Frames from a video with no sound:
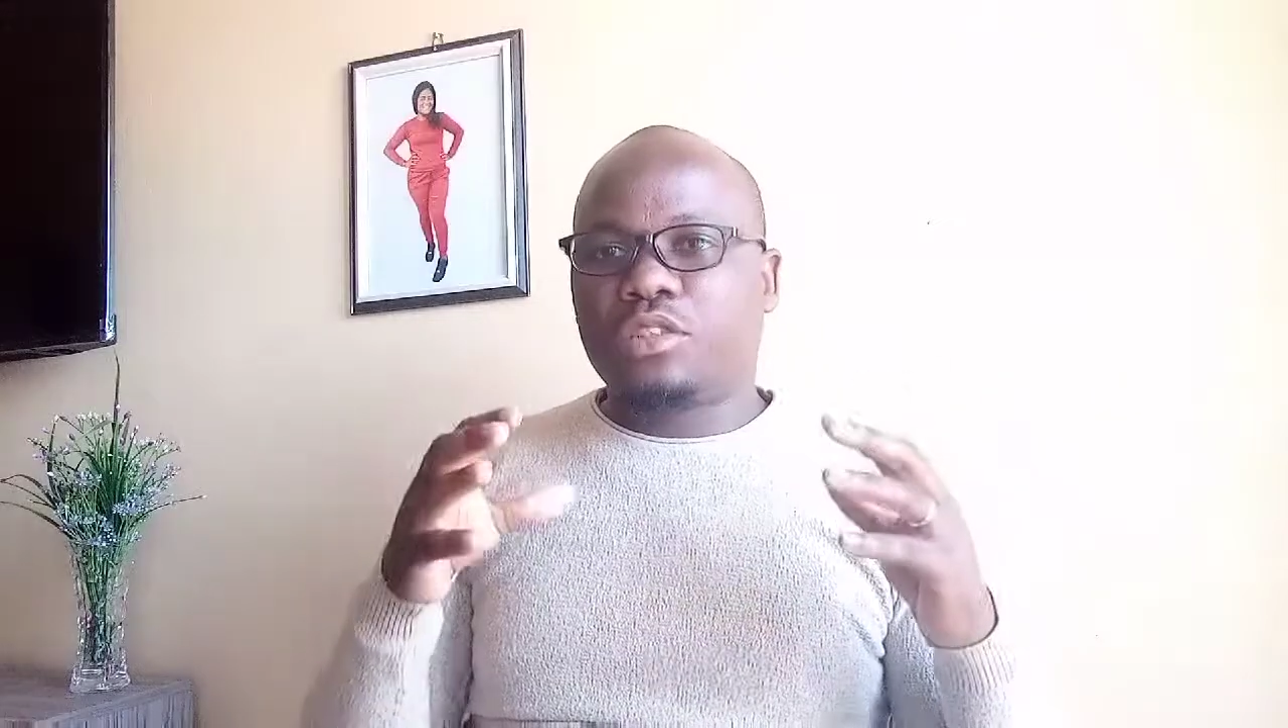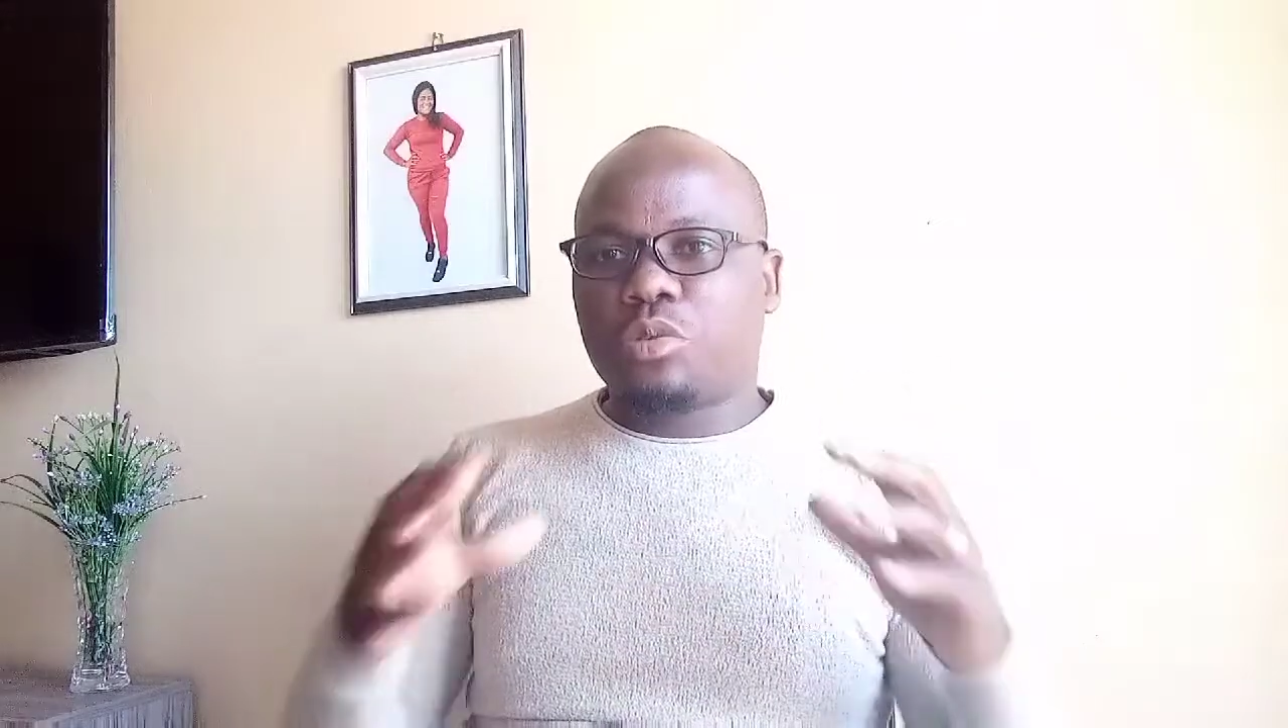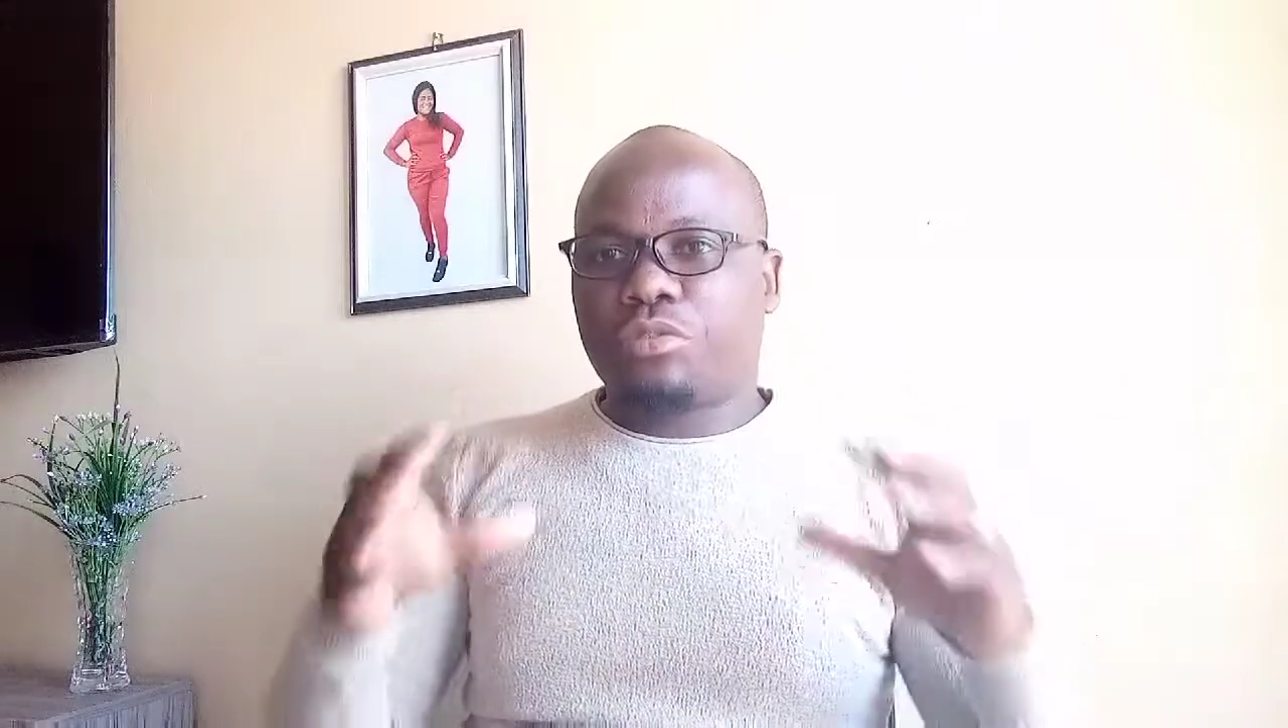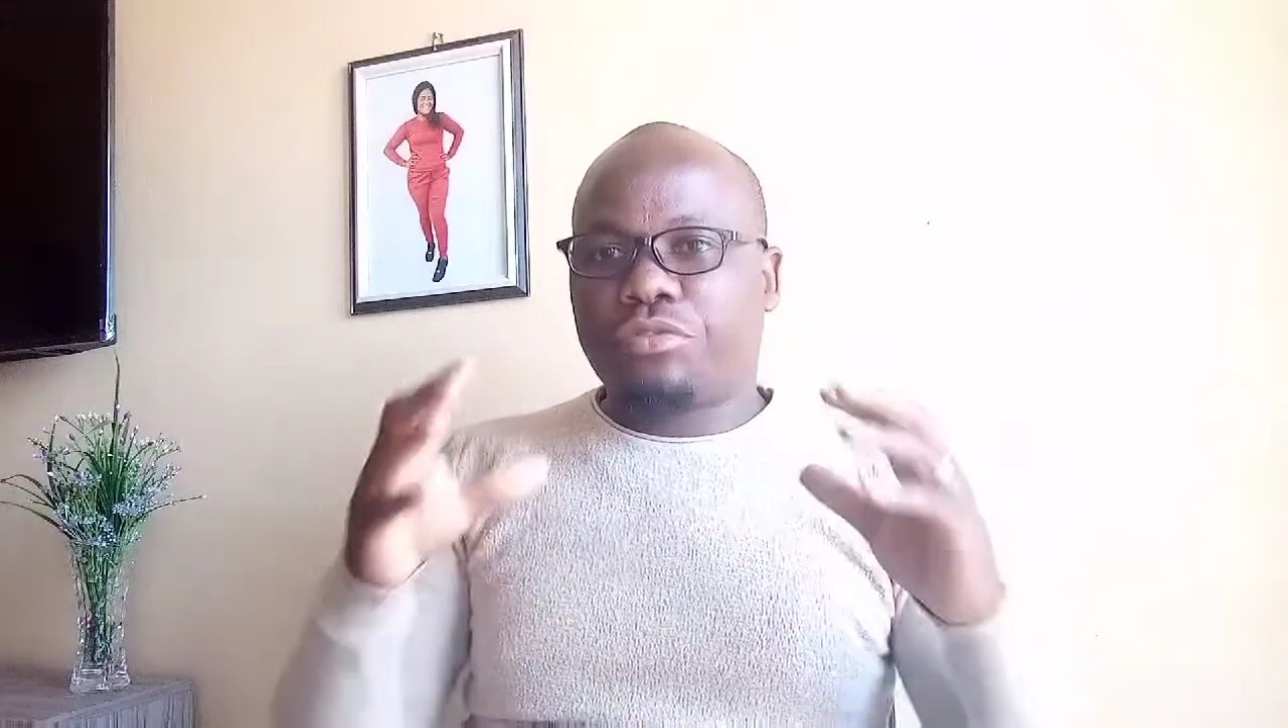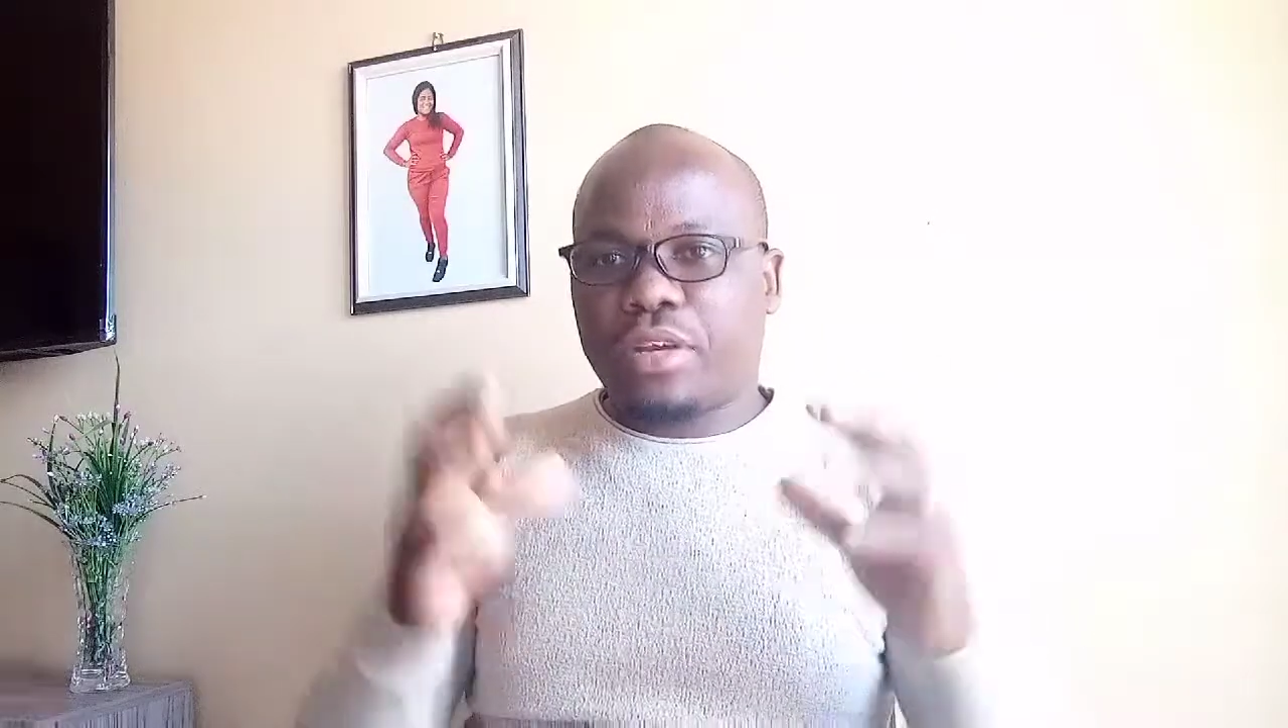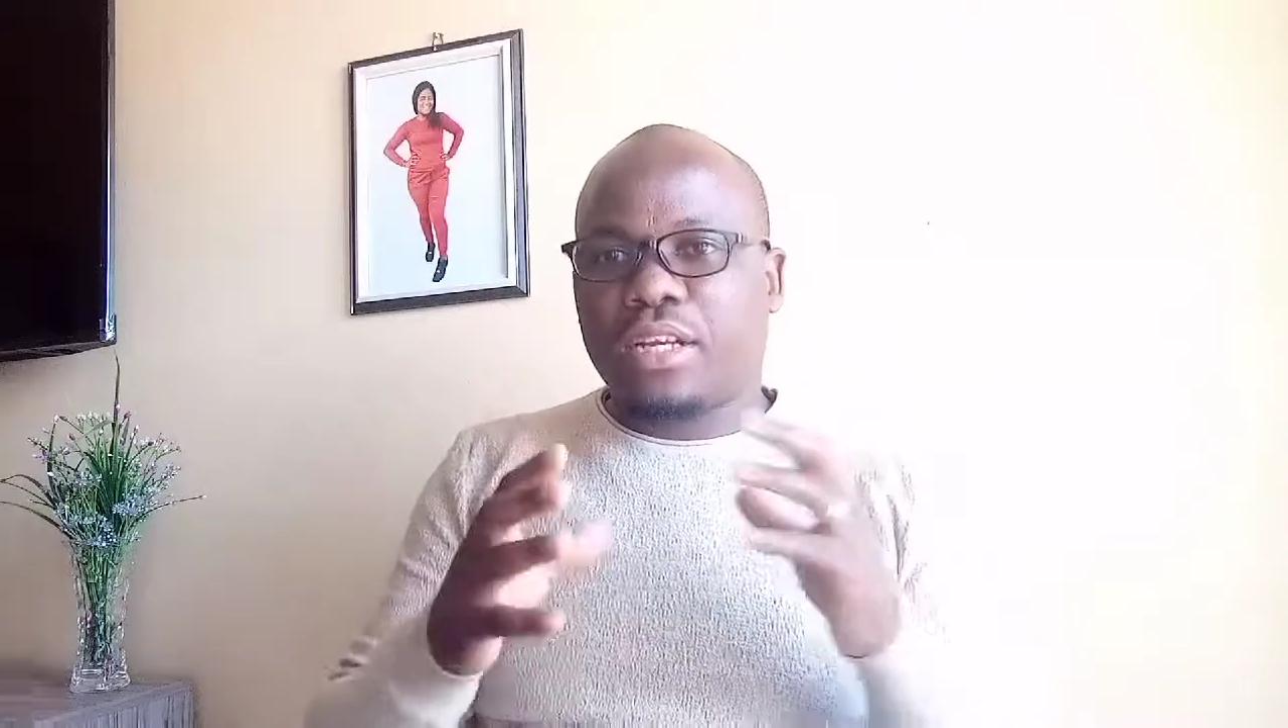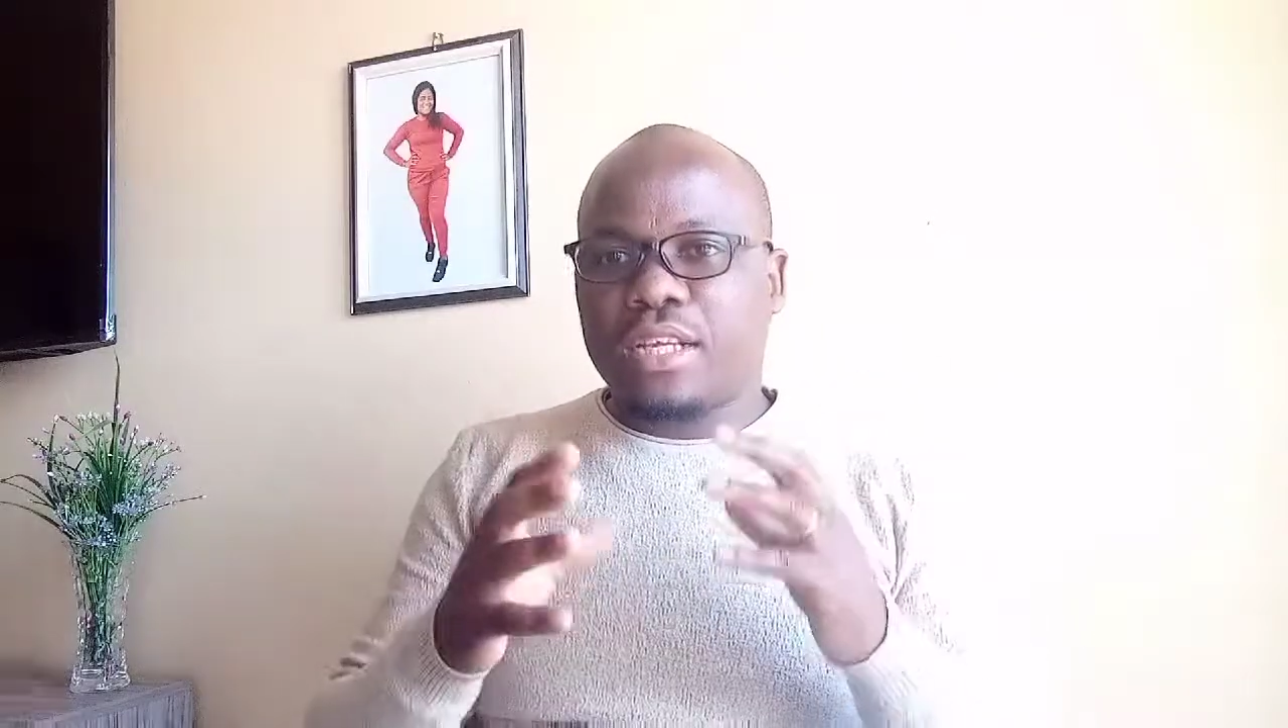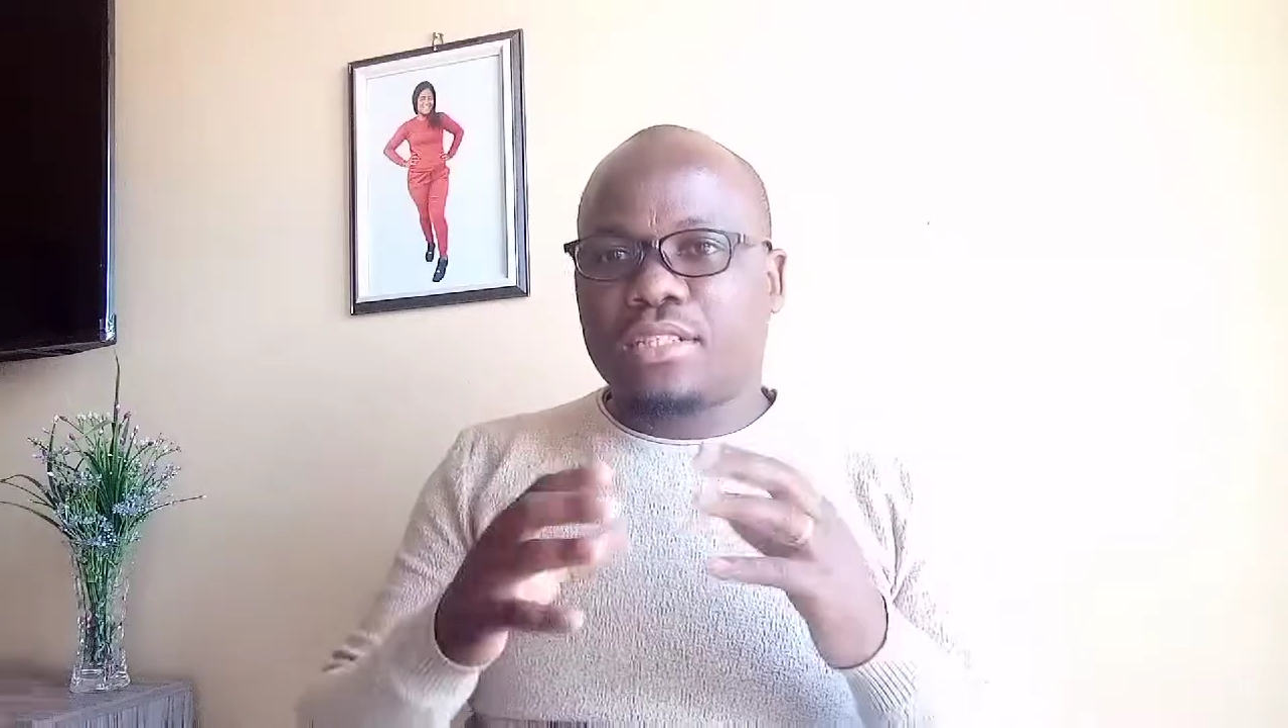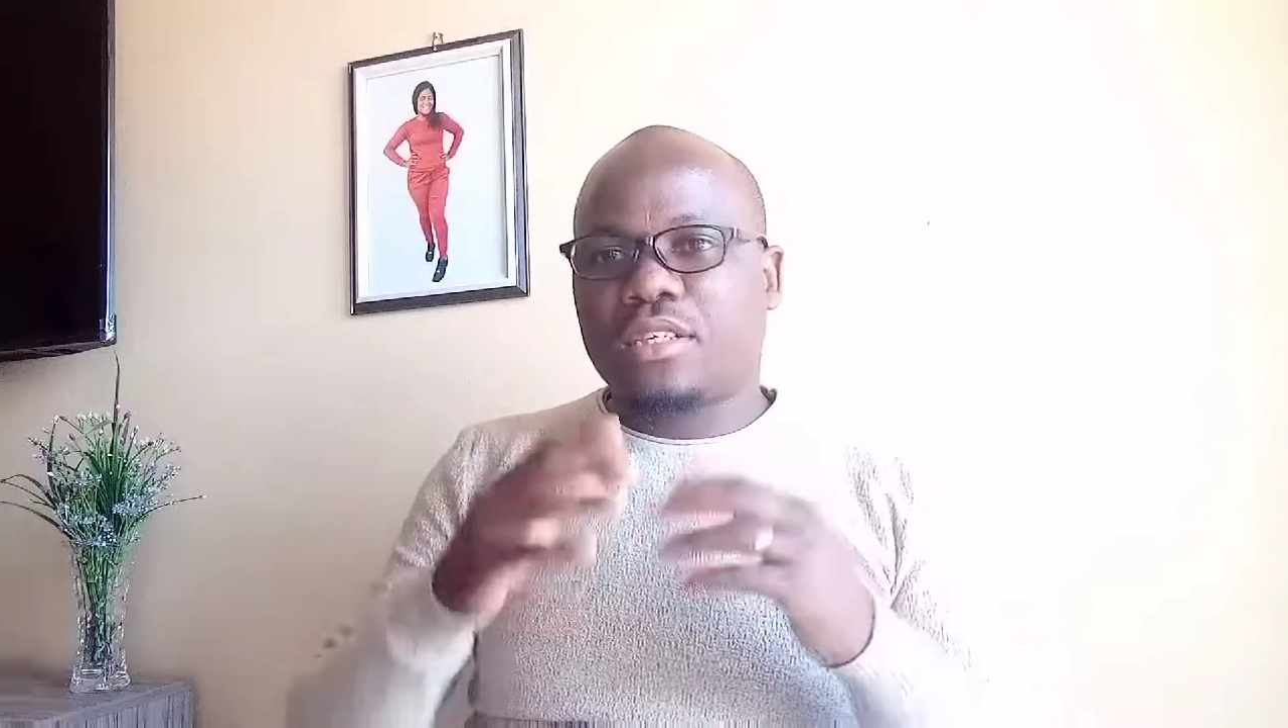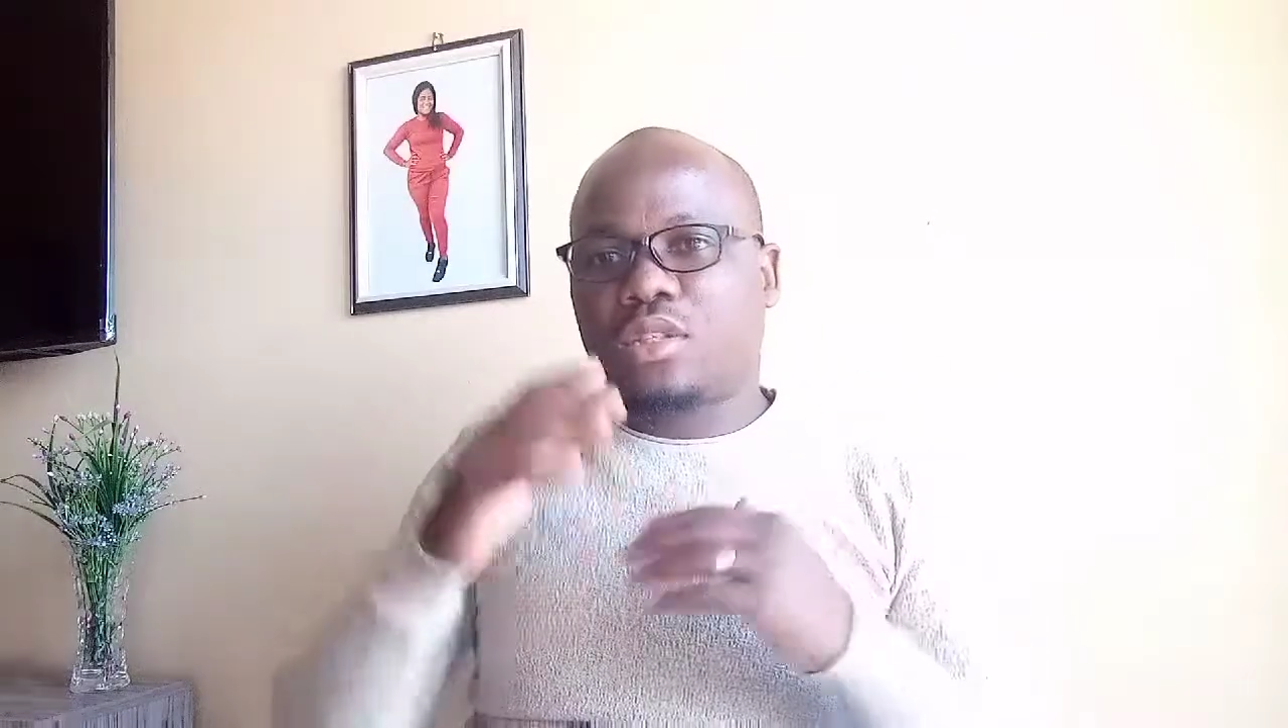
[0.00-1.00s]
issue of
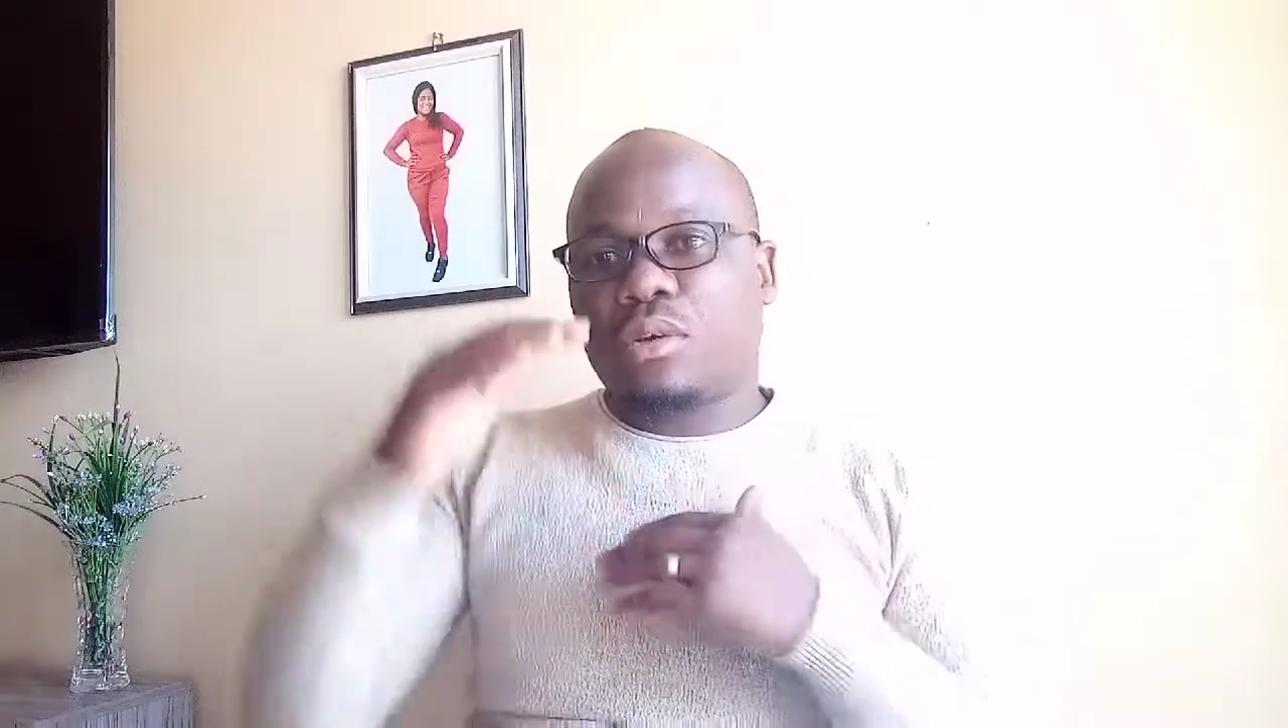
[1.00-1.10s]
finances